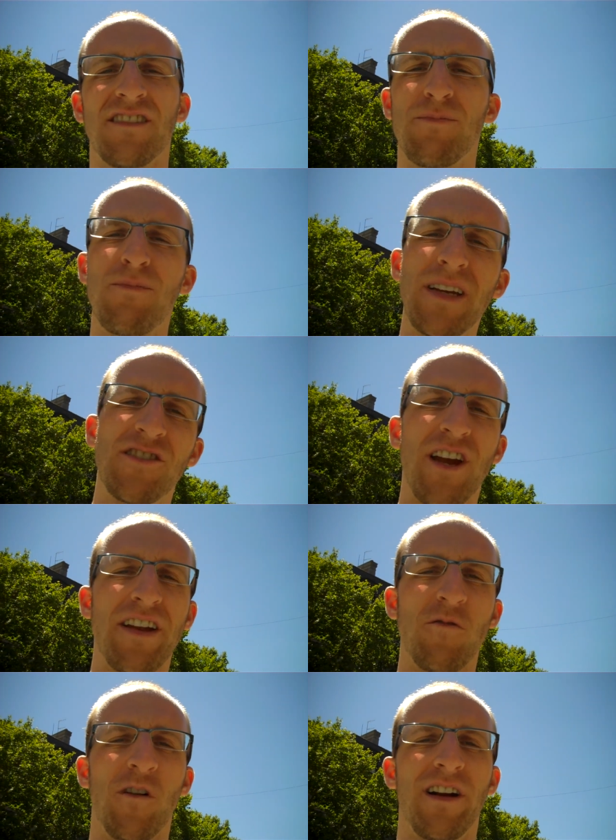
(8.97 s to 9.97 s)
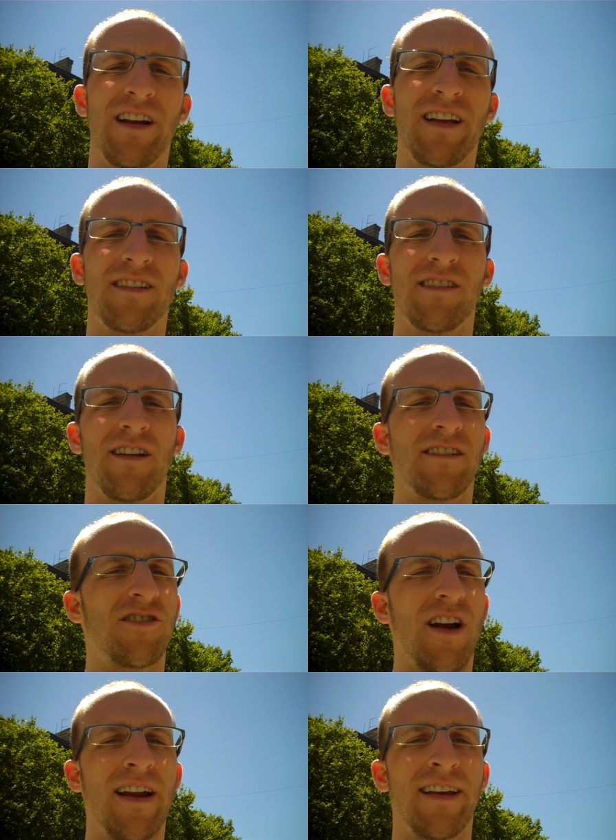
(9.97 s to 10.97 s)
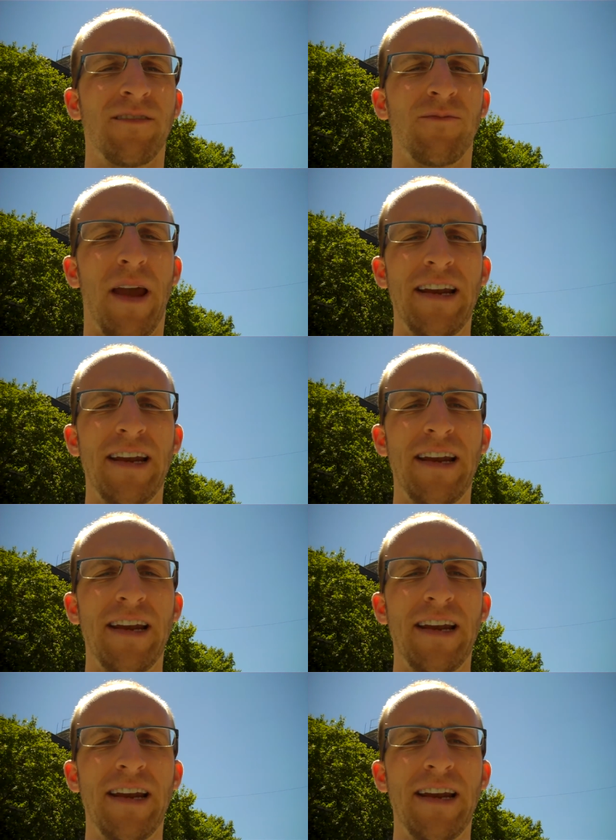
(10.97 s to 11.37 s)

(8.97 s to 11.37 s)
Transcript: It's mid-January, sun is shining,